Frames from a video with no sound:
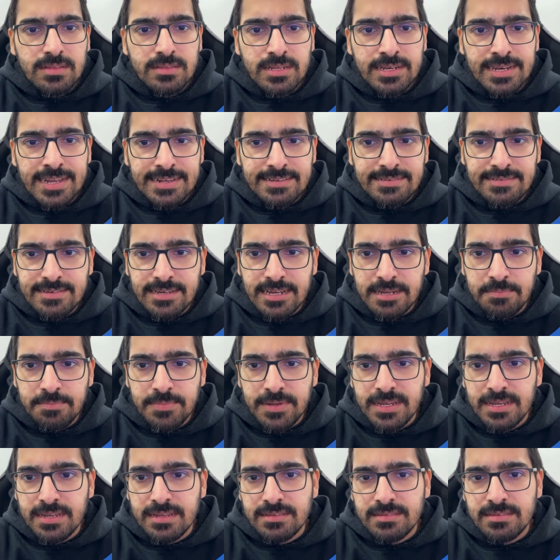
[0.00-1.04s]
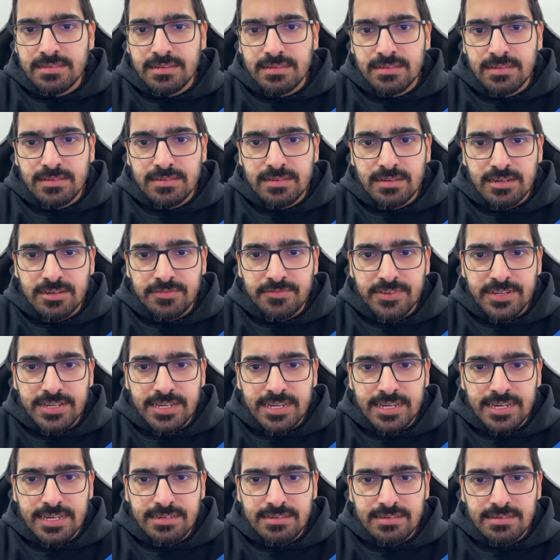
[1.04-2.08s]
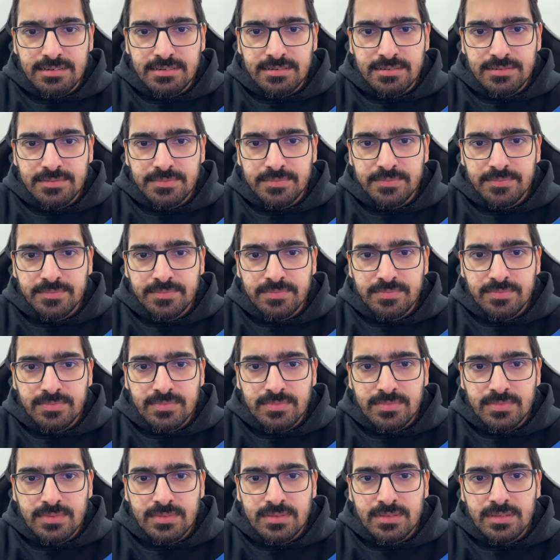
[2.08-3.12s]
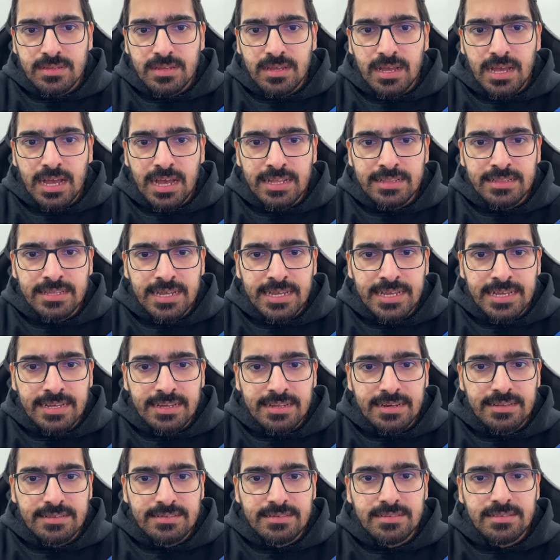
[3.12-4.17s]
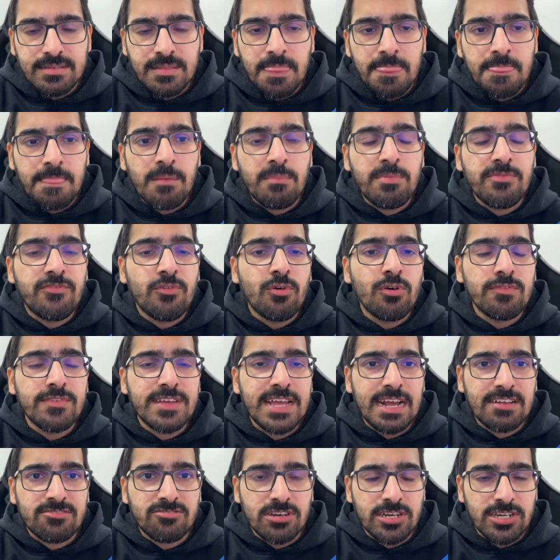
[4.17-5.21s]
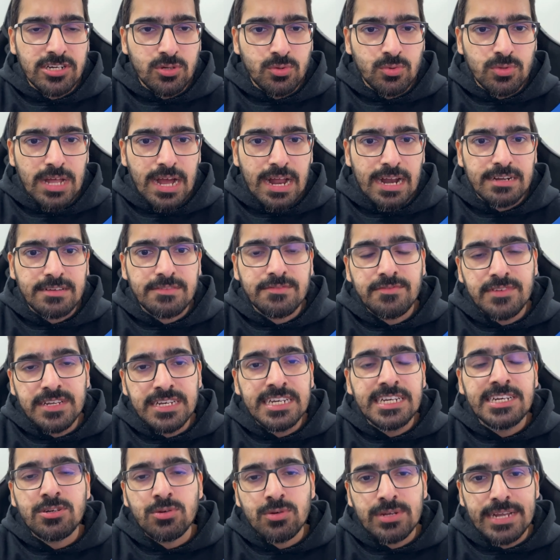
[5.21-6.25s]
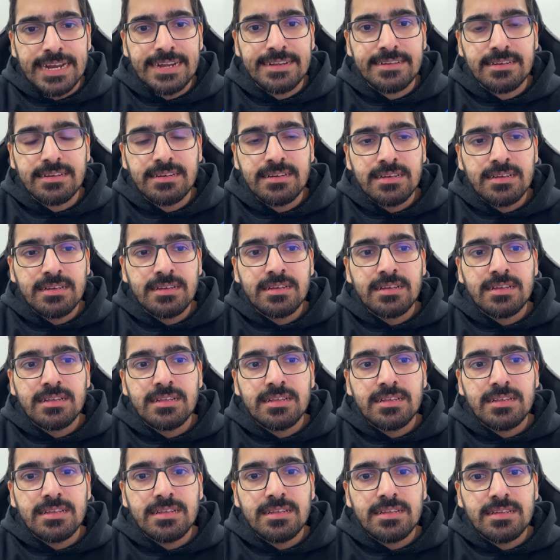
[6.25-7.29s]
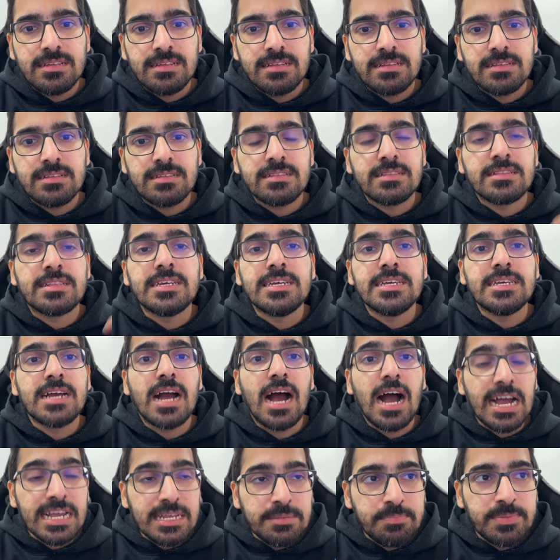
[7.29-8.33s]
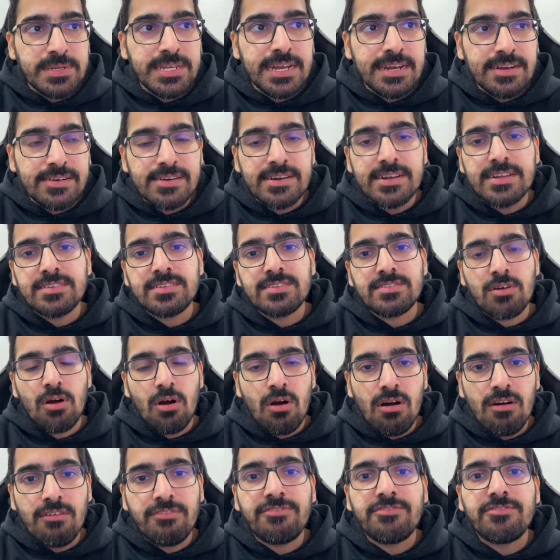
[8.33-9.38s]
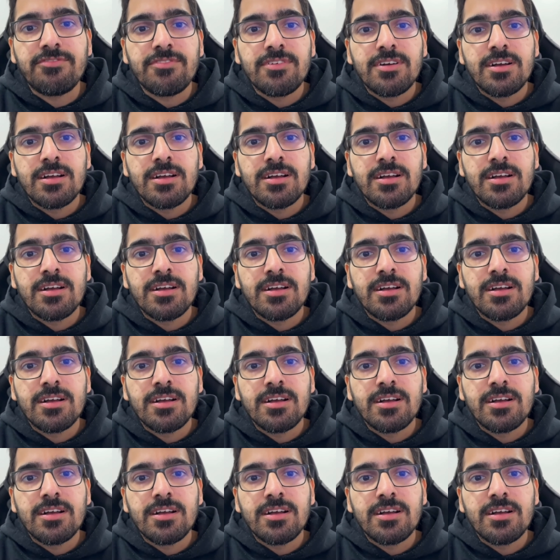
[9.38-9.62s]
The next step is the certificate and the ingress. Now, before we actually do that, we need to get the IP address of